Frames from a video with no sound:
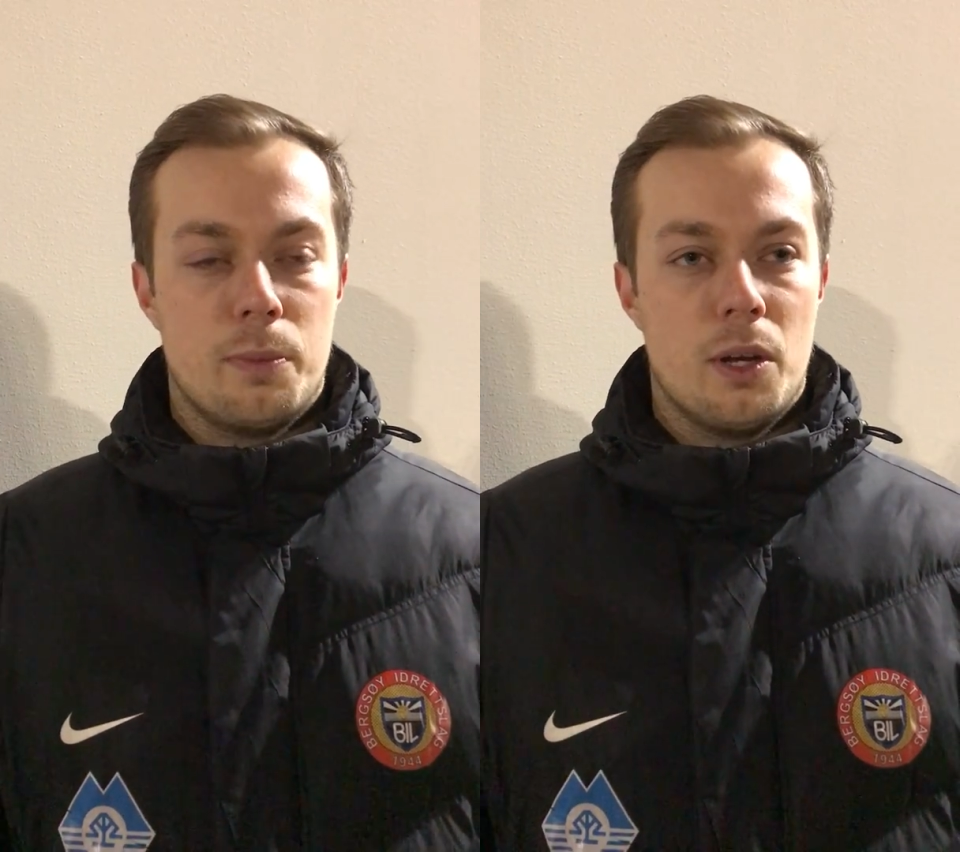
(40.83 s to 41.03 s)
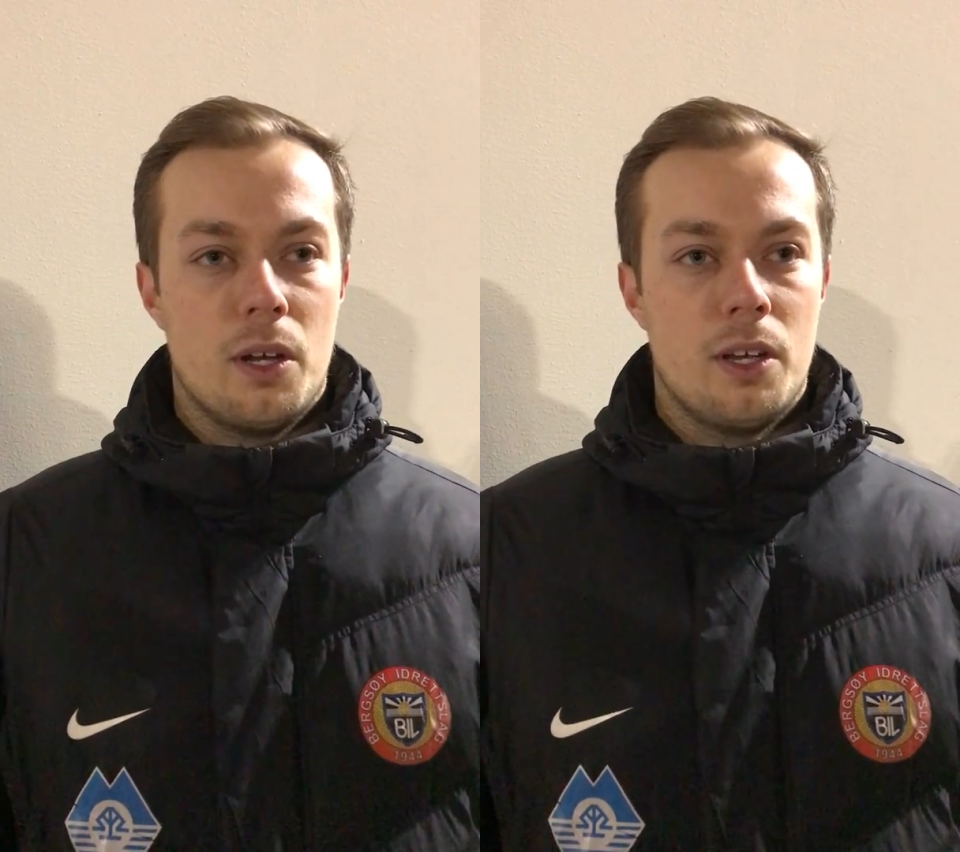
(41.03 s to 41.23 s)

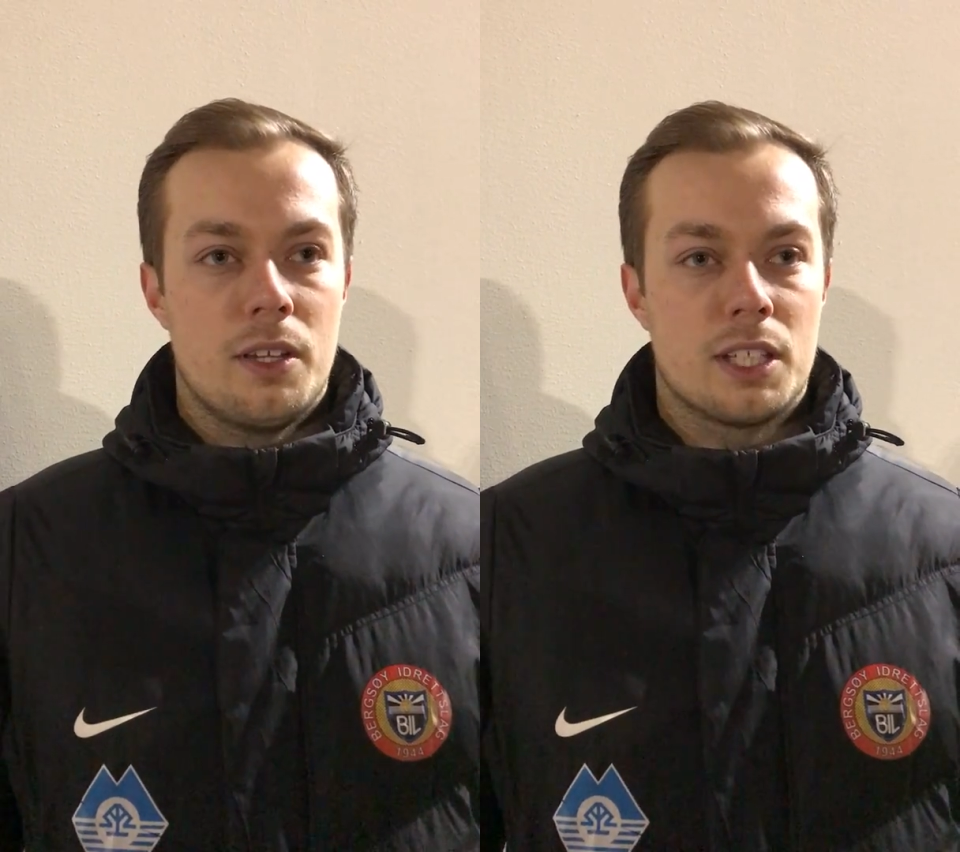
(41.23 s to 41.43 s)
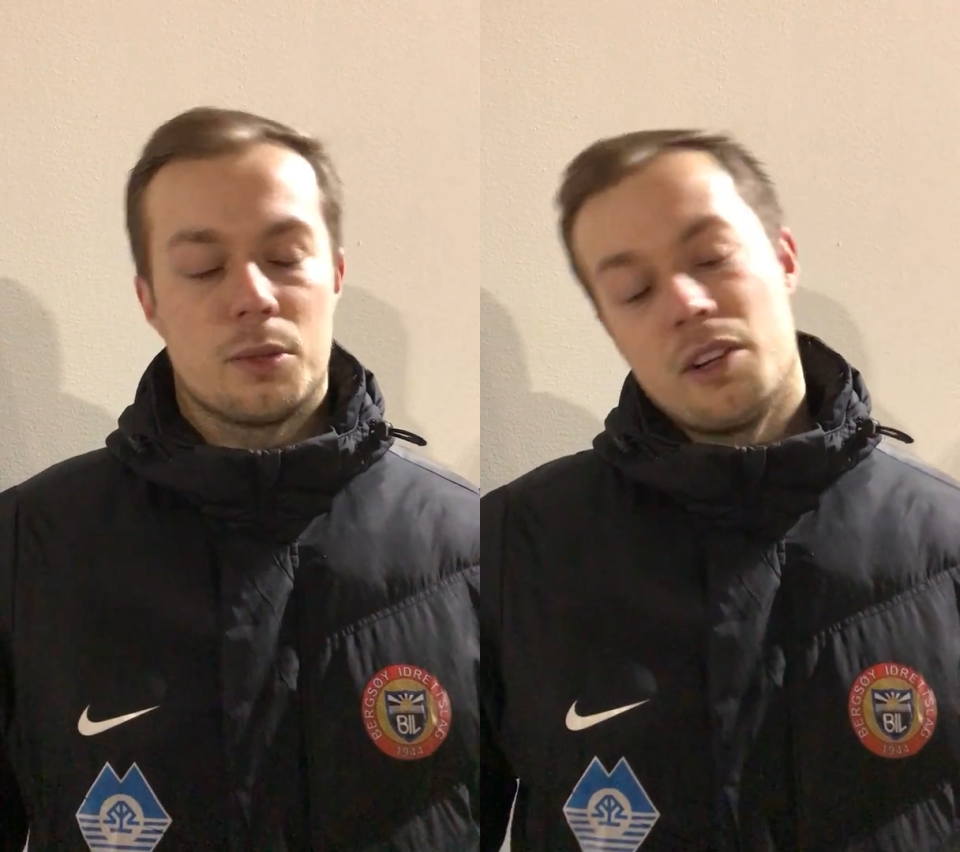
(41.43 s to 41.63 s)
but
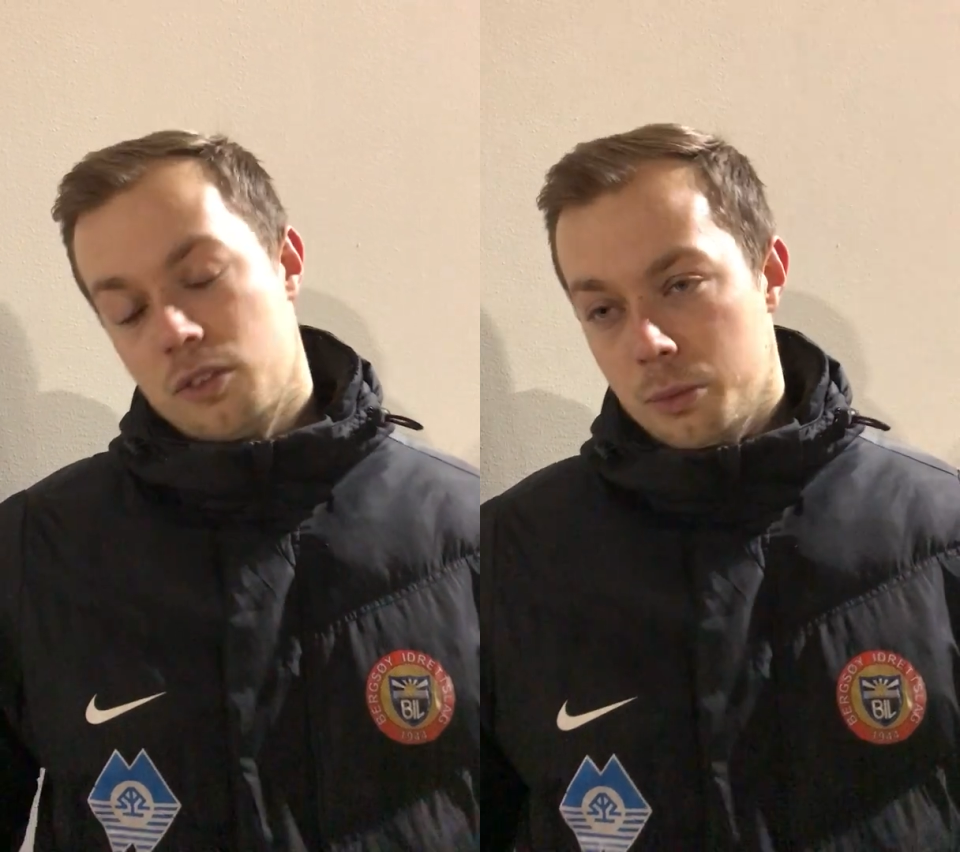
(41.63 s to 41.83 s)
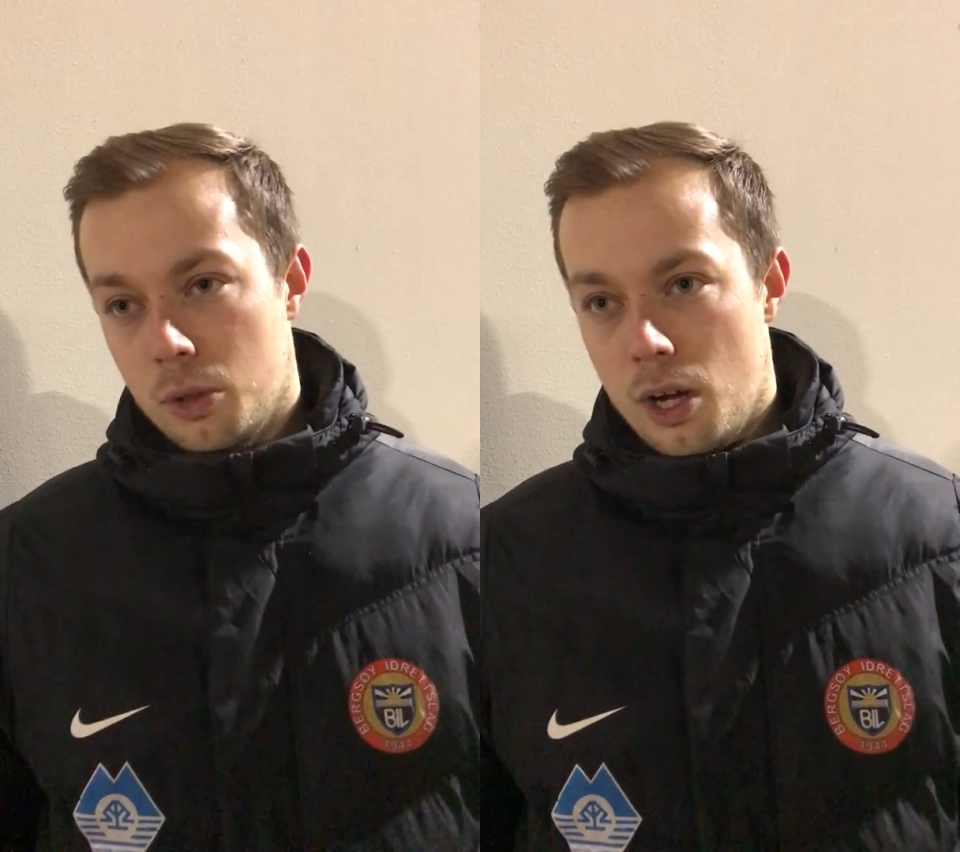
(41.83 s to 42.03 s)
that's the way
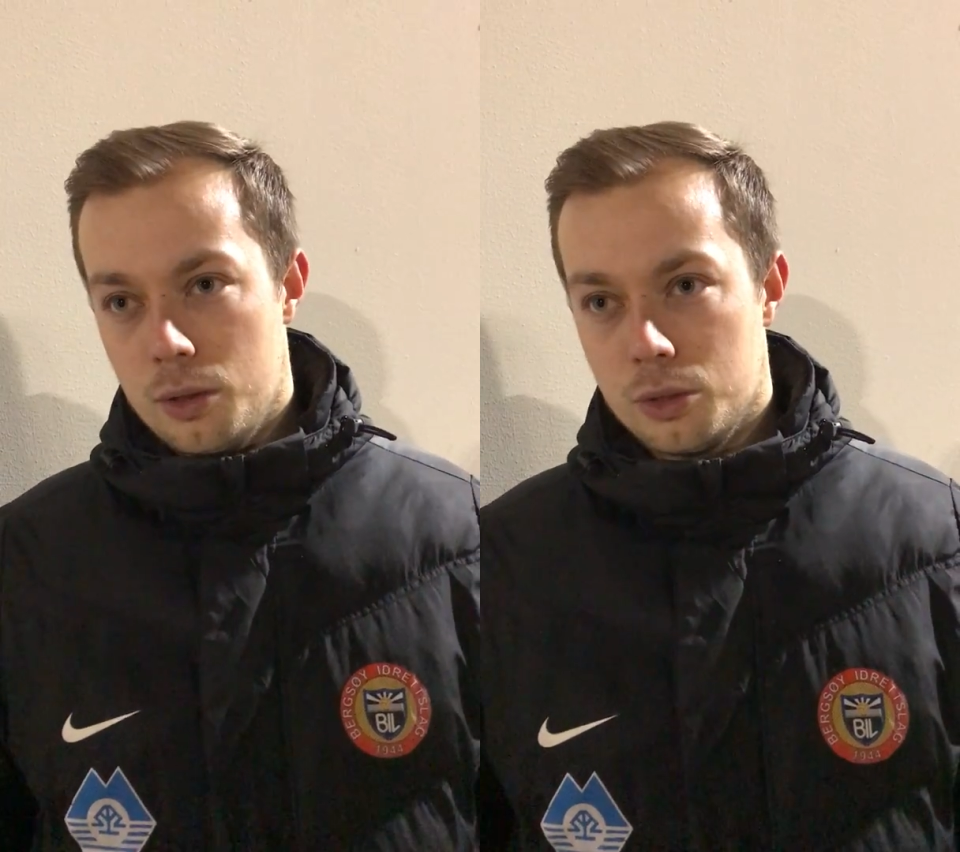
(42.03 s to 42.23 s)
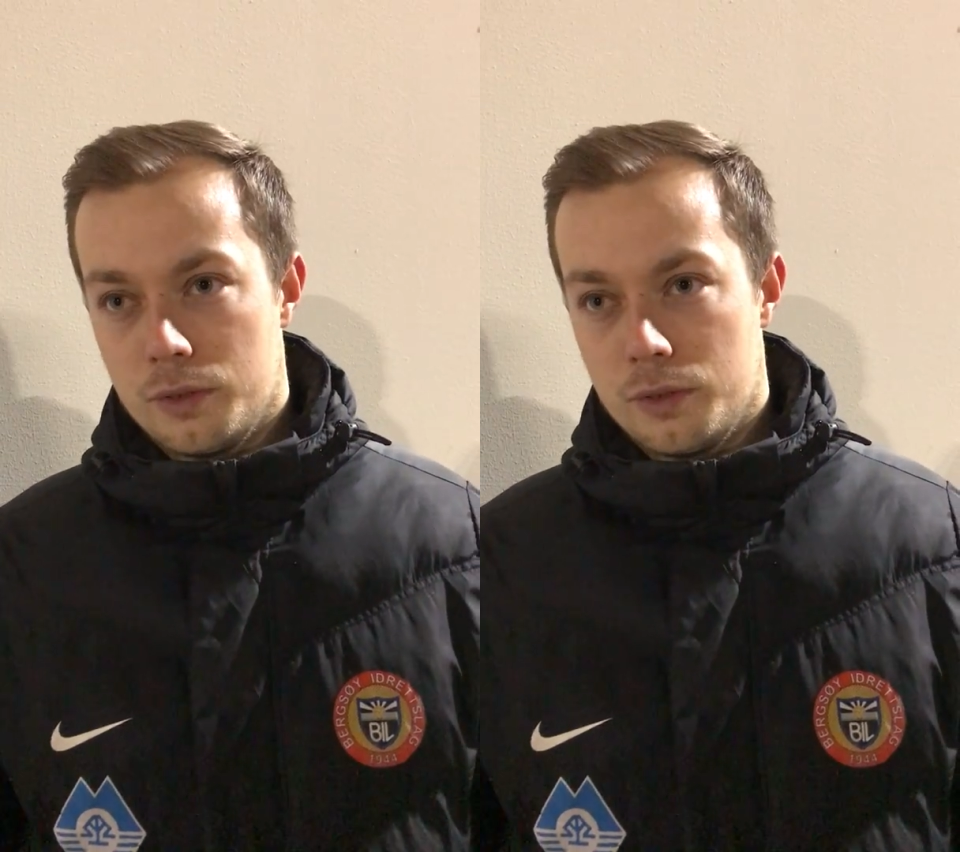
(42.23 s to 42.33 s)
football goes,